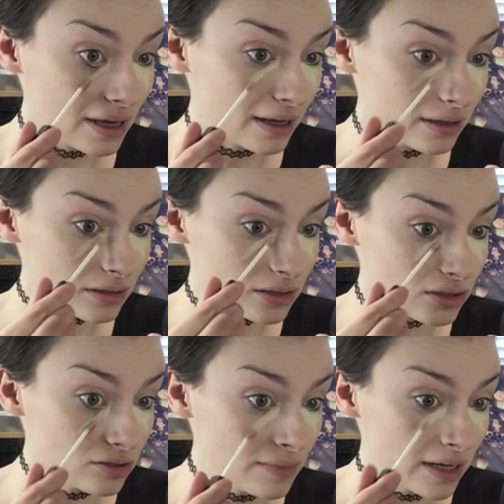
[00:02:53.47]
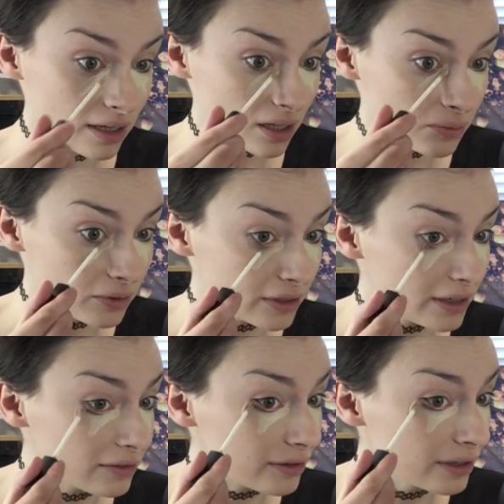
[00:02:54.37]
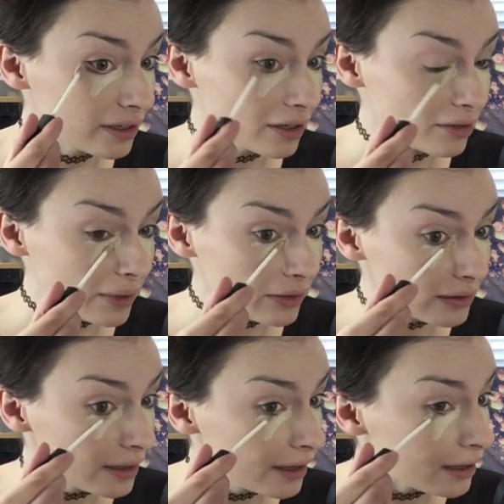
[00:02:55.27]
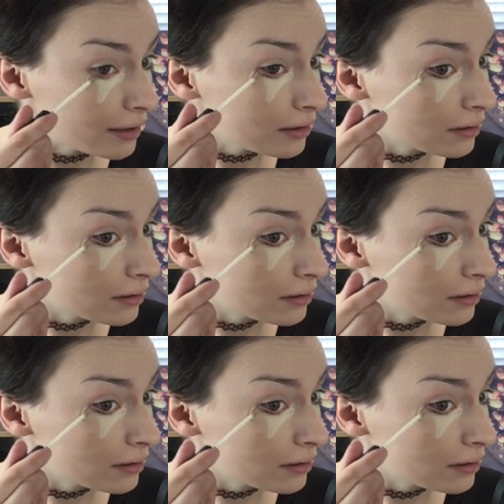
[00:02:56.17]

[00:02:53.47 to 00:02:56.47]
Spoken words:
Can't do makeup without thinking about that.